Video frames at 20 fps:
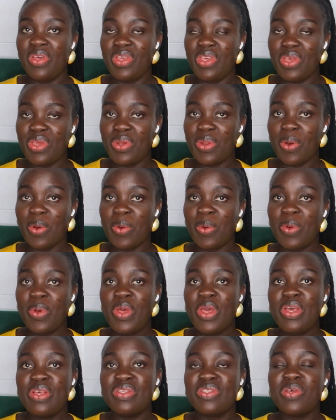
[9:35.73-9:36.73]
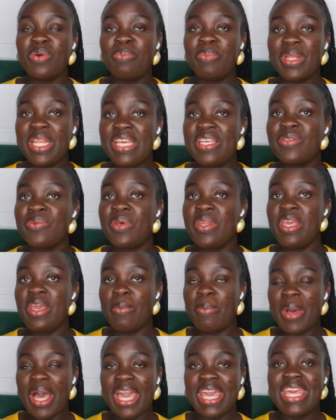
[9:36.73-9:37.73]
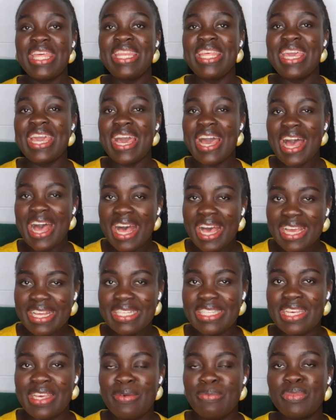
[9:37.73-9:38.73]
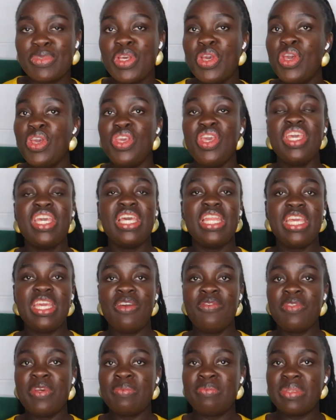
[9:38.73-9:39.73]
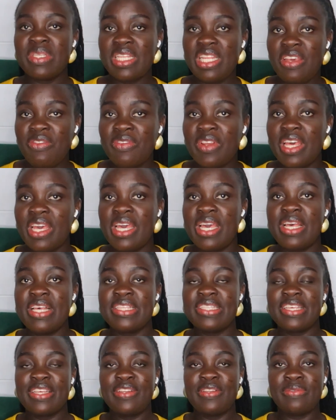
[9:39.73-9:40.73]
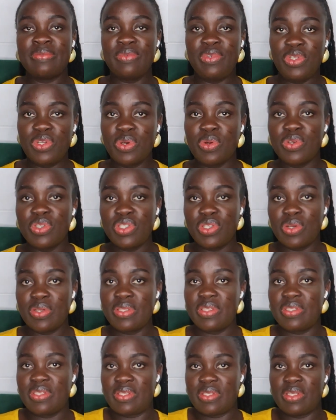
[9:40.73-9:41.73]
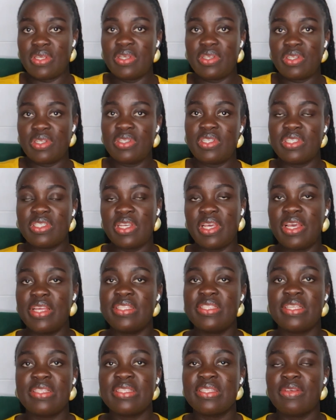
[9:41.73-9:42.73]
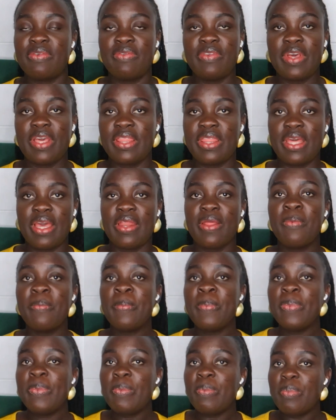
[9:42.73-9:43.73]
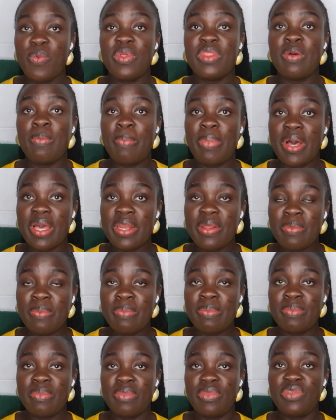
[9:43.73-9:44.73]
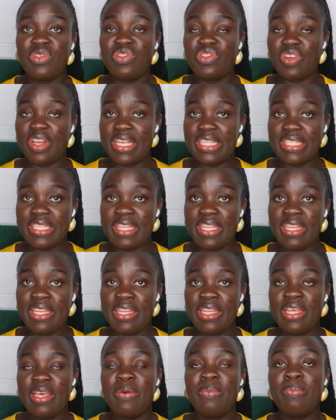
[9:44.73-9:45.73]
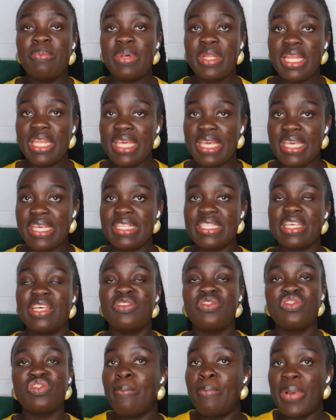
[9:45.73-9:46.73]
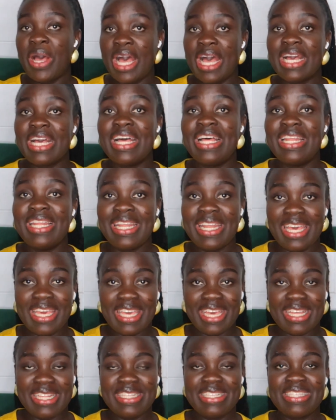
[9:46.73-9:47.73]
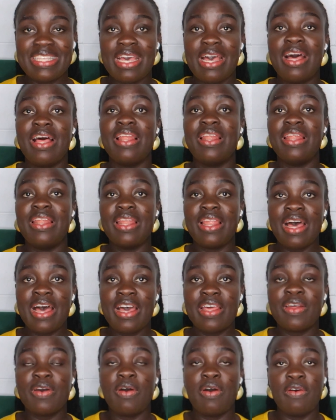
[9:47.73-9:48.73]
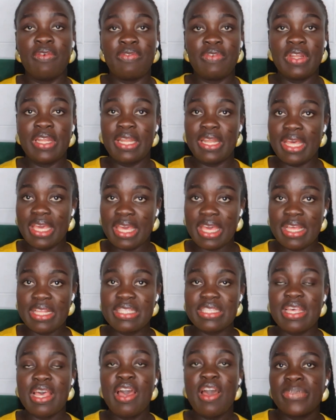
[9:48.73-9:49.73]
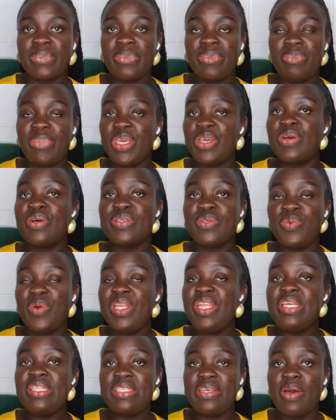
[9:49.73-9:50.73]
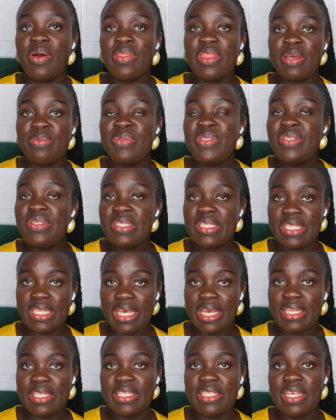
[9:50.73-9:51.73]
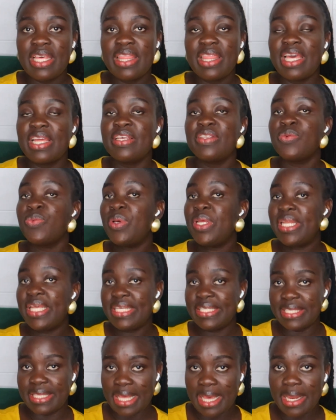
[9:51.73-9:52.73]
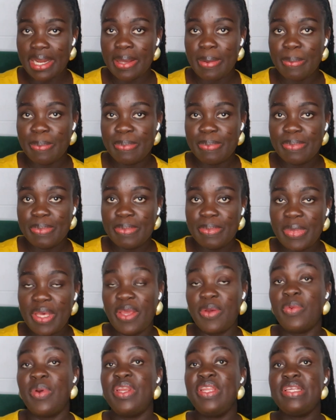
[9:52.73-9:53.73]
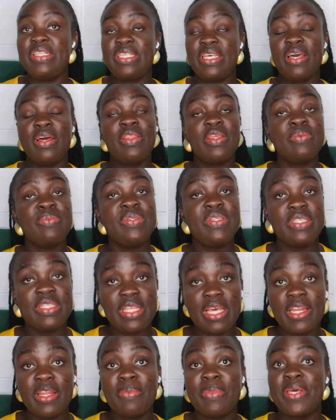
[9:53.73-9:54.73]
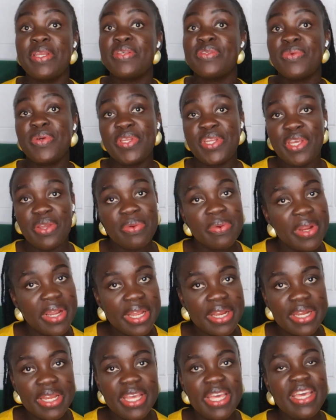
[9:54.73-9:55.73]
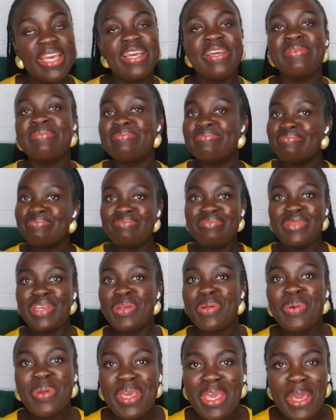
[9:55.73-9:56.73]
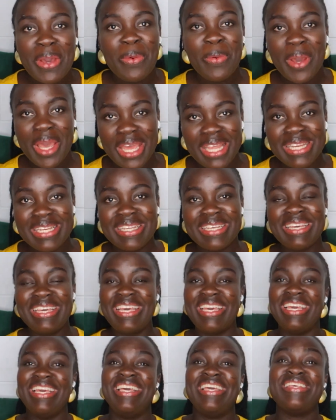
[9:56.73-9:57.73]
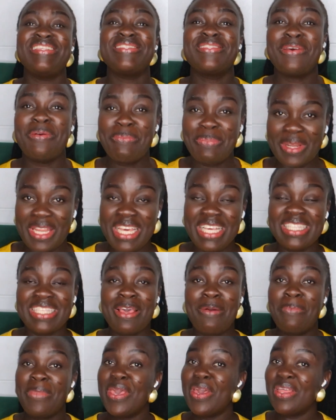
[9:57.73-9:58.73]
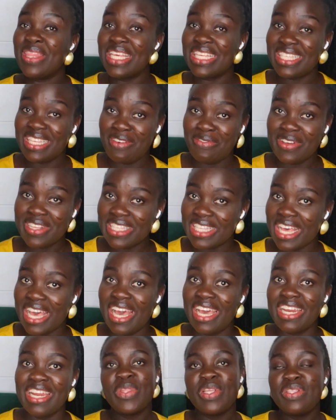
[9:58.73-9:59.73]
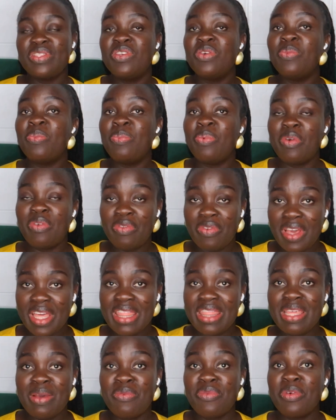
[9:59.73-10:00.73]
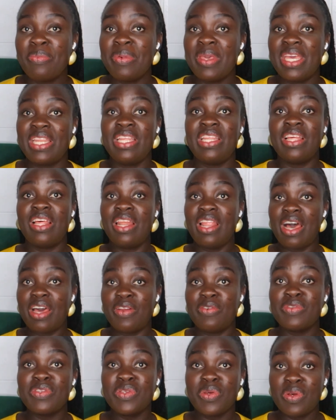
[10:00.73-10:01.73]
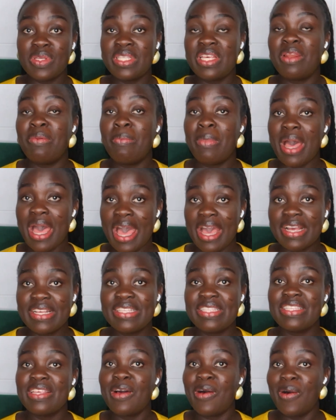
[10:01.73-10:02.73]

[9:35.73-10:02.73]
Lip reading: you know. So please, when you're packing their items, you can give them sleeveless and, you know, short shirts and stuff like that. With the bottom dressing, please, and pack leggings, a lot of leggings. Because when you tell them to sit, that is when they stand up. And when you tell them to stand up, that is when they run. They don't hear a word. So please be on the safer side to prevent them from getting a lot of sores and marks